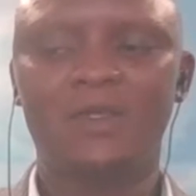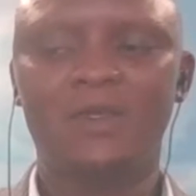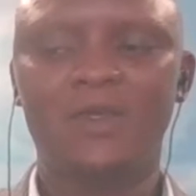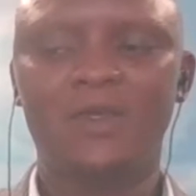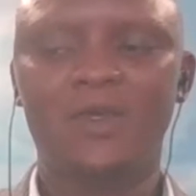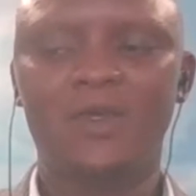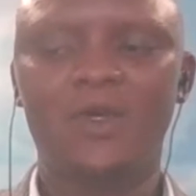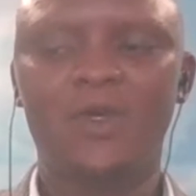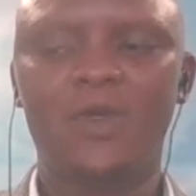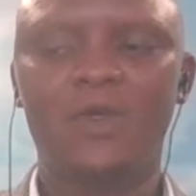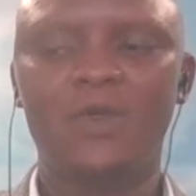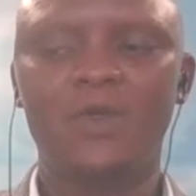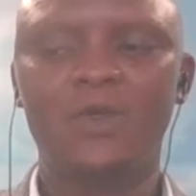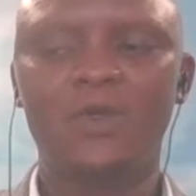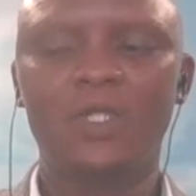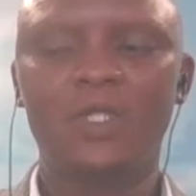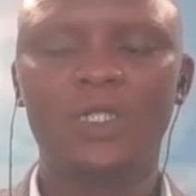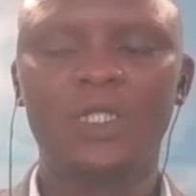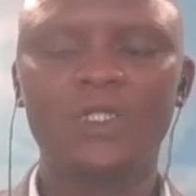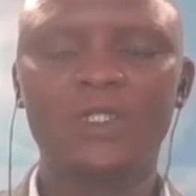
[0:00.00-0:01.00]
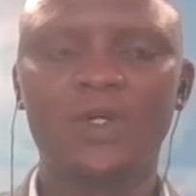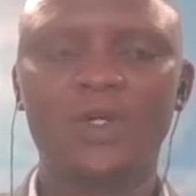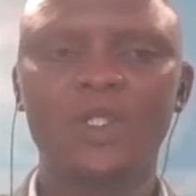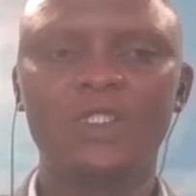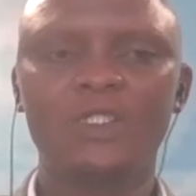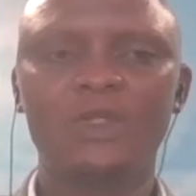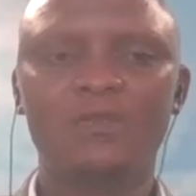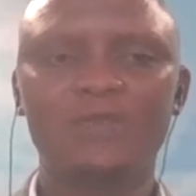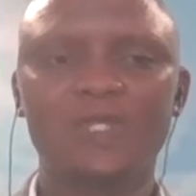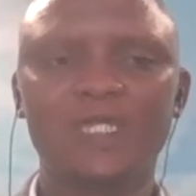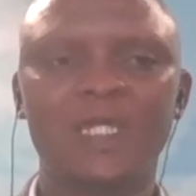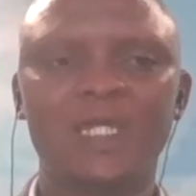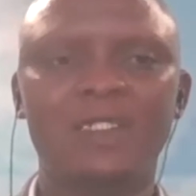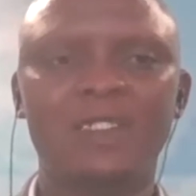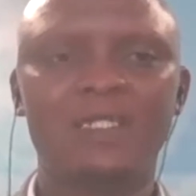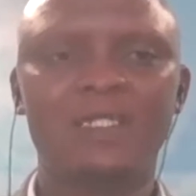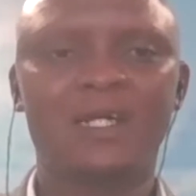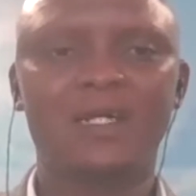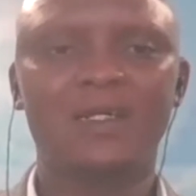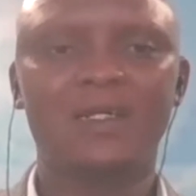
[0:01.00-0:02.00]
the tourism
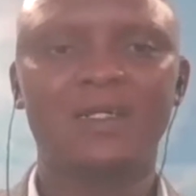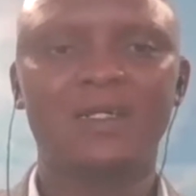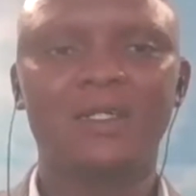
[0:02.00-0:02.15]
sector,